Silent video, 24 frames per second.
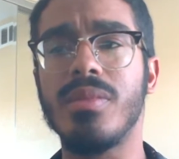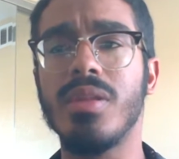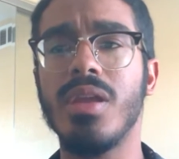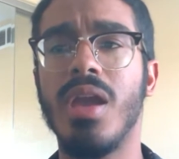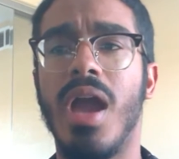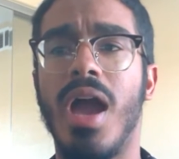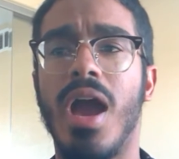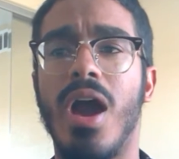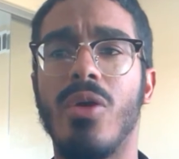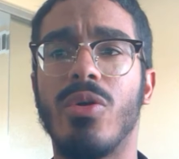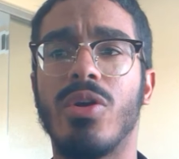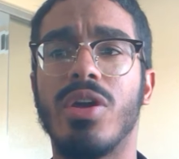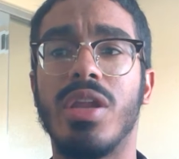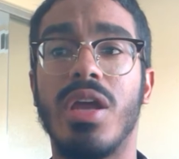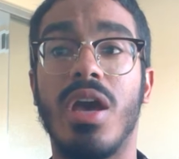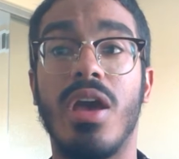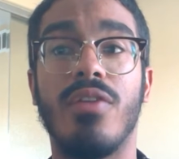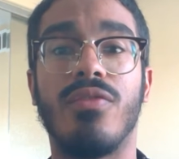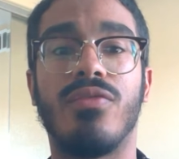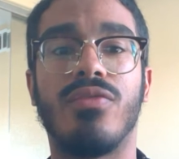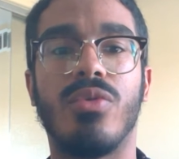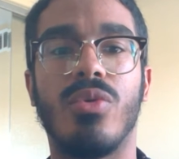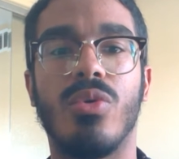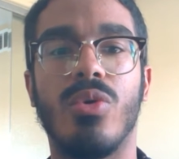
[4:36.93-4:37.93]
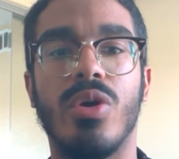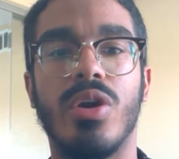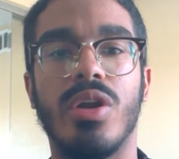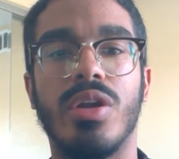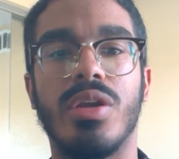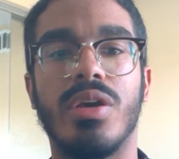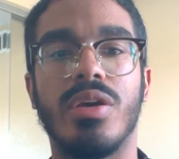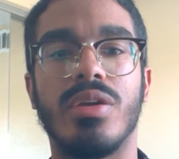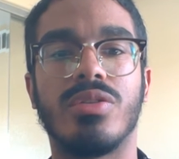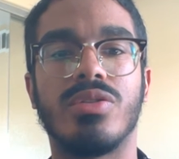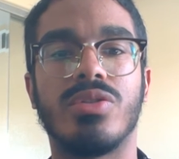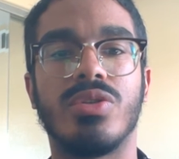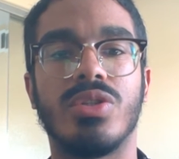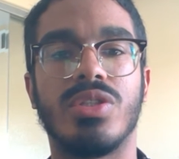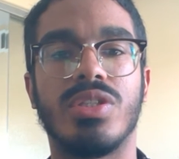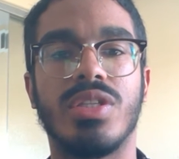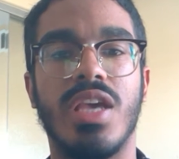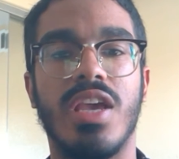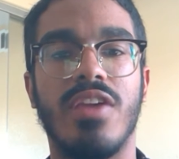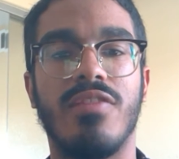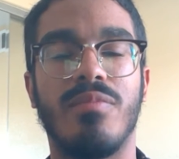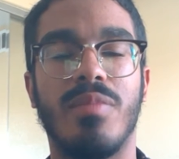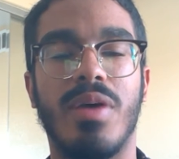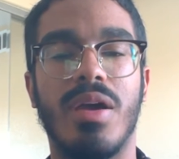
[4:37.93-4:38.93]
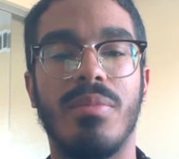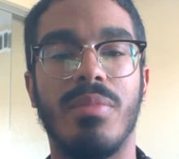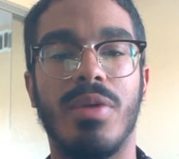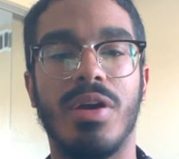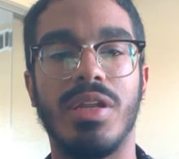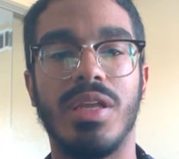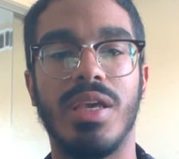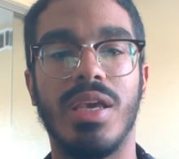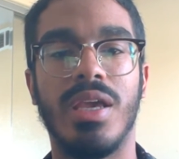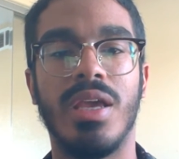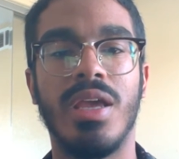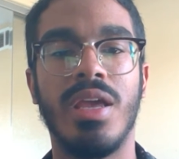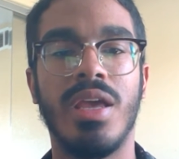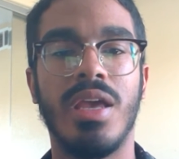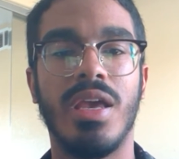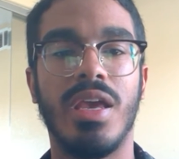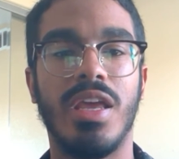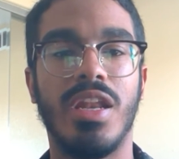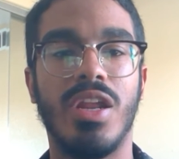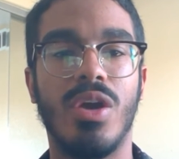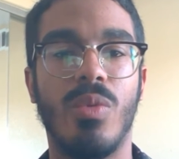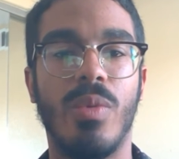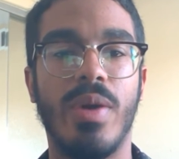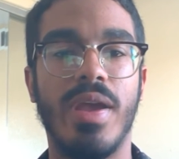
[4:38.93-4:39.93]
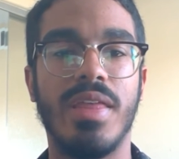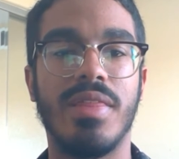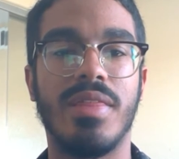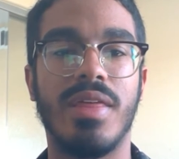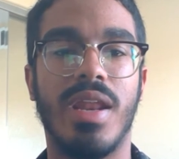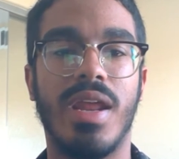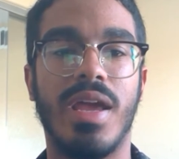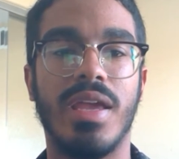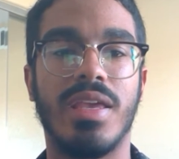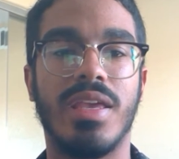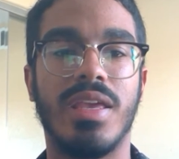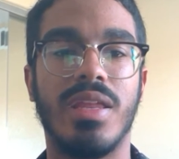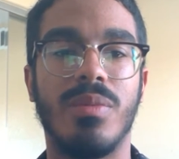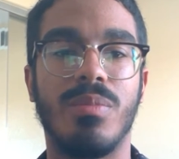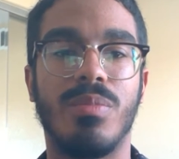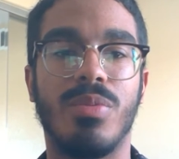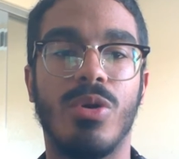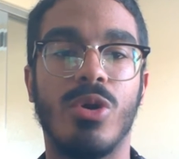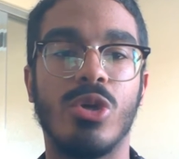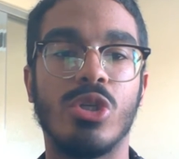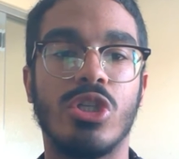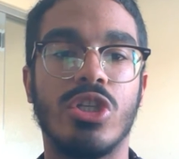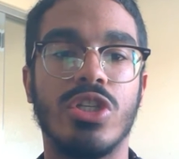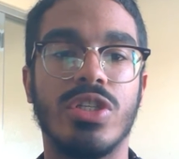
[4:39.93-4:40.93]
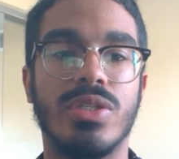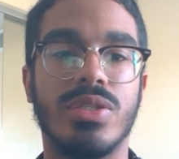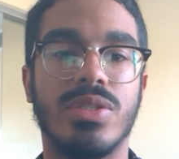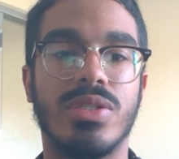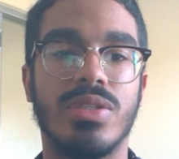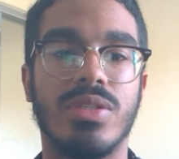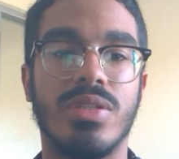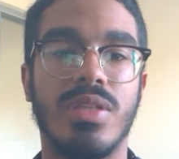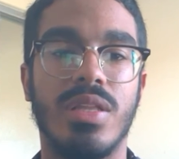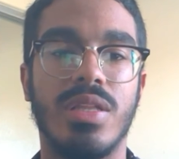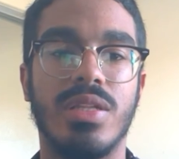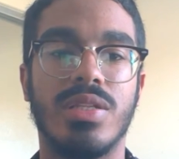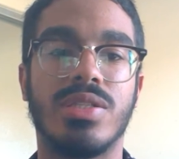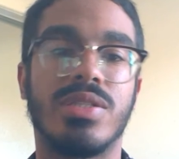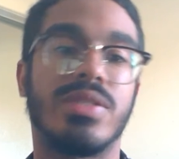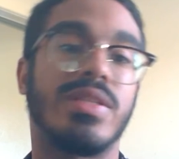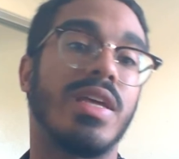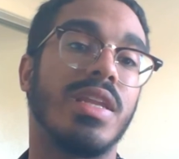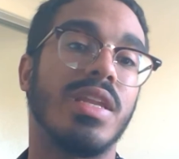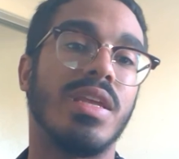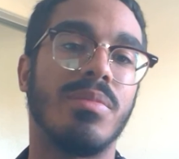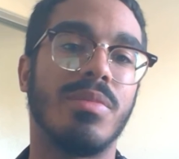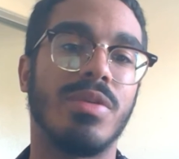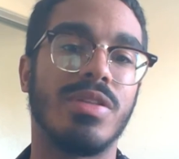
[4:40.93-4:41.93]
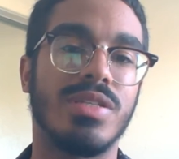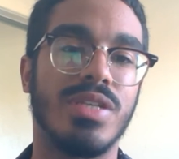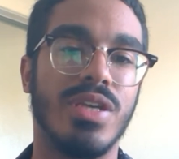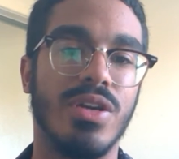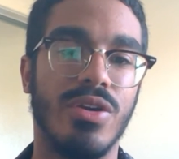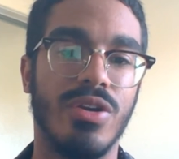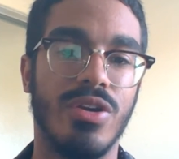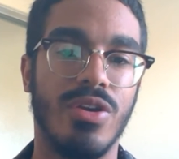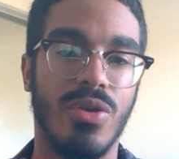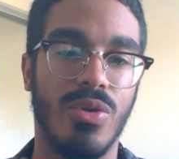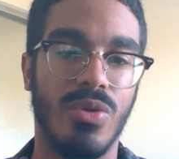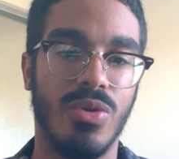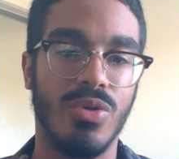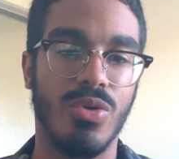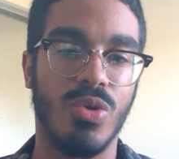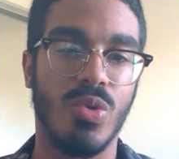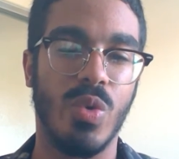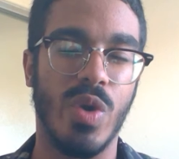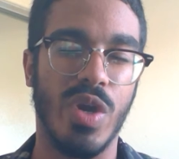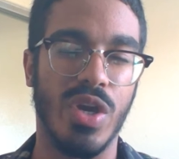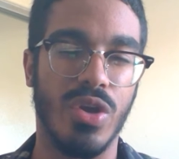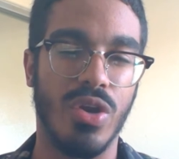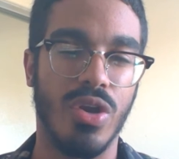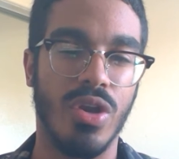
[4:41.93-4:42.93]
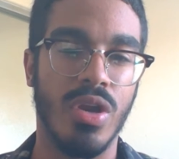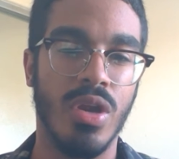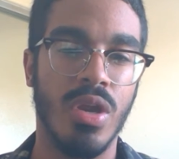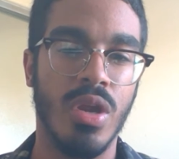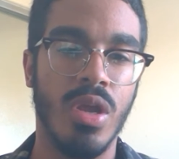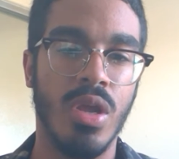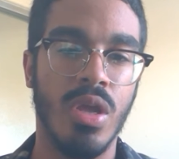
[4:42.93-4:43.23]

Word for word: how can I afford to save my money in a way that I can purchase this study material quicker?